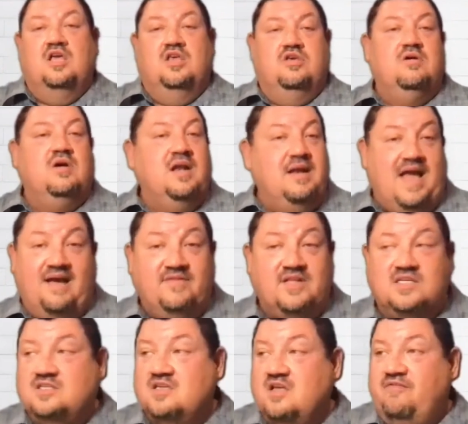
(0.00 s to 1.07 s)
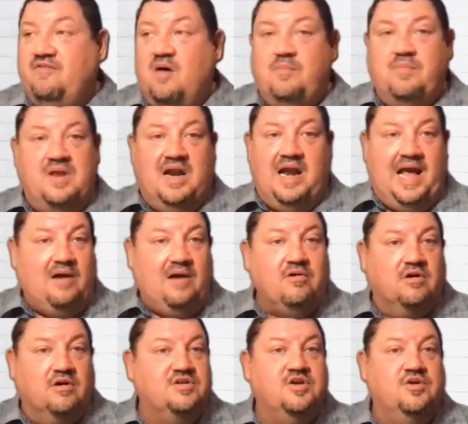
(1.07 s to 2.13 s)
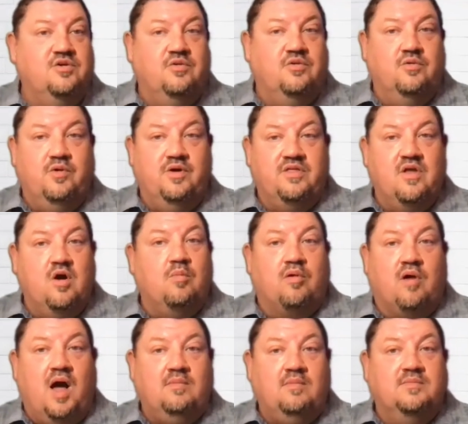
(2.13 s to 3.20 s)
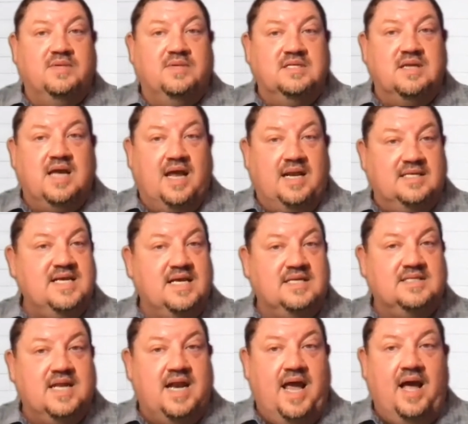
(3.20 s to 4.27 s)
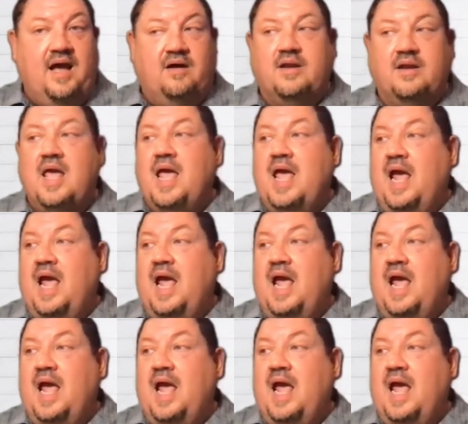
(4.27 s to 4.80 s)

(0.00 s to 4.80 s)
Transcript: you can have this stuff up in an hour or two with no problem and kind of test it out.